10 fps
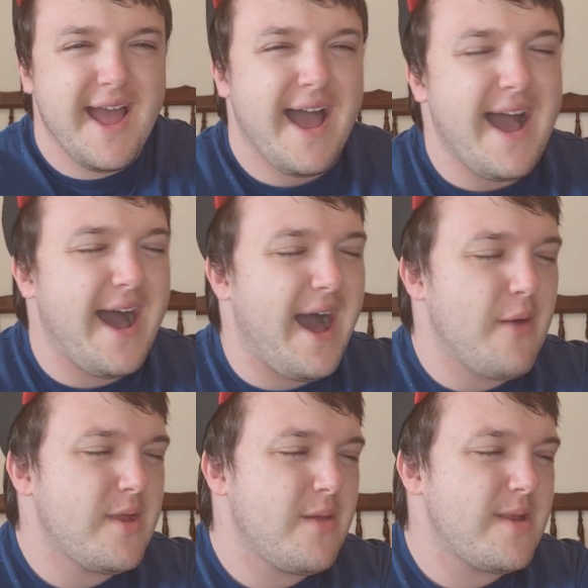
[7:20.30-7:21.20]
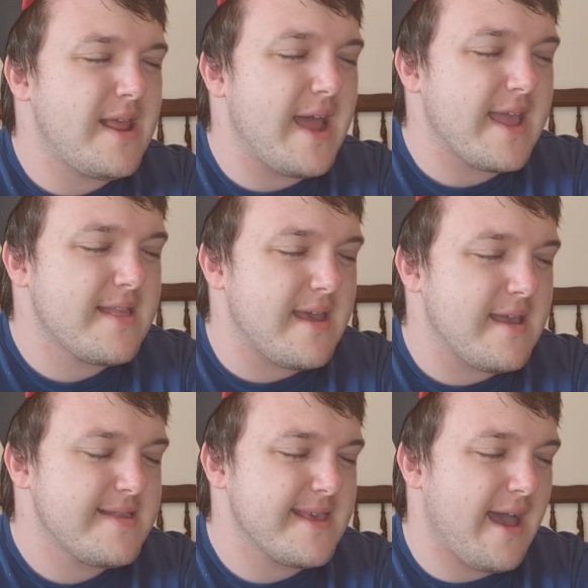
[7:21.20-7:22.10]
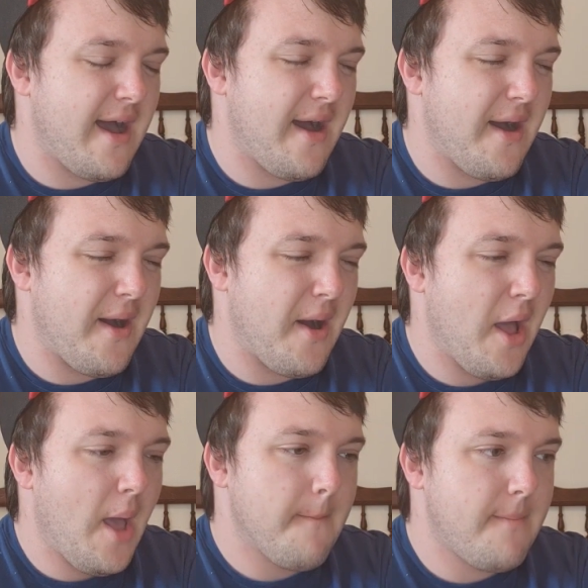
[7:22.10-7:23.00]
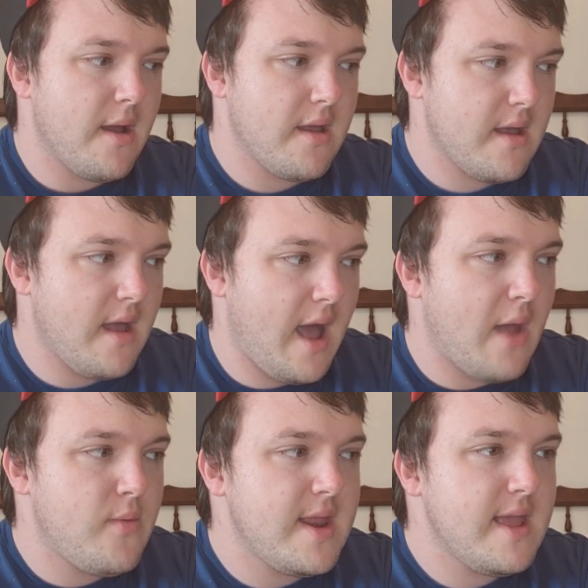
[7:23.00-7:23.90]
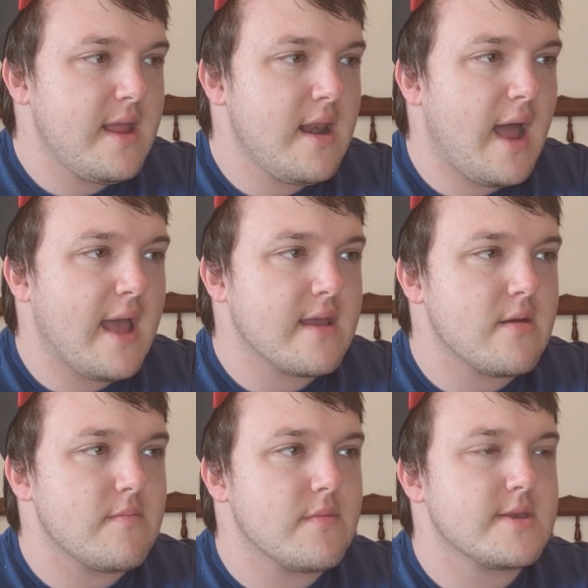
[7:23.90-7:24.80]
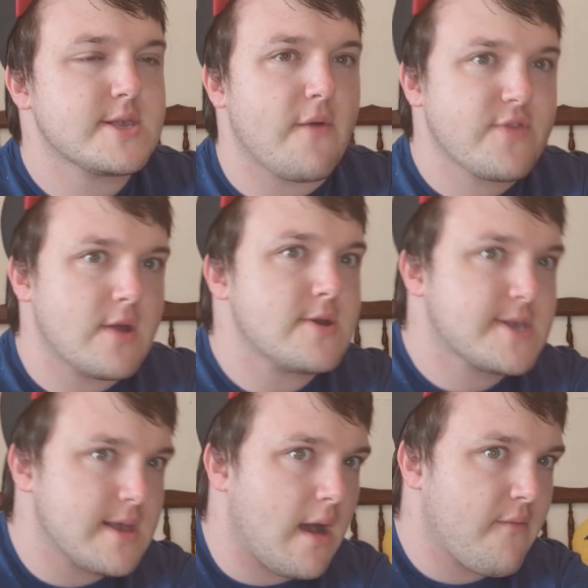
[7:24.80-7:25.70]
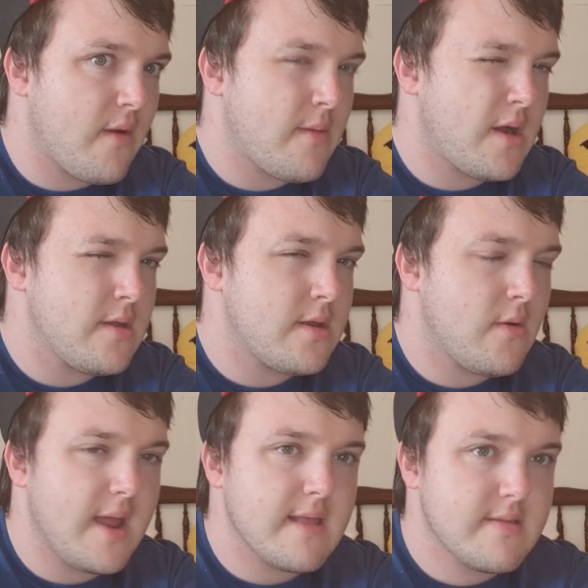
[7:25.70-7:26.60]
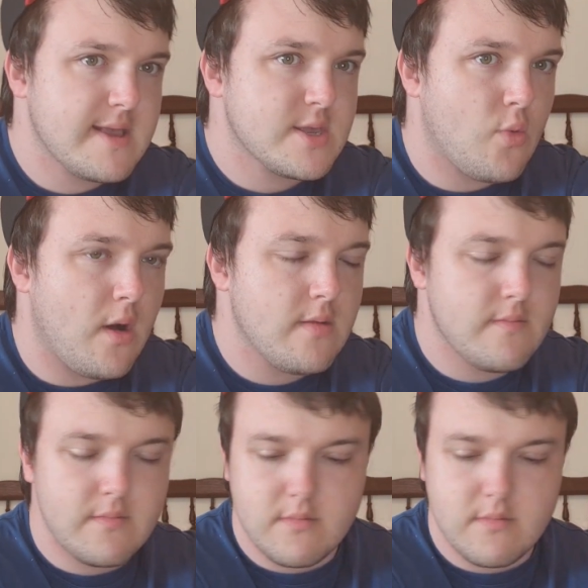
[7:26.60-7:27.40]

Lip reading: I really, really liked it. But I really like softer song from her, you know, like this one.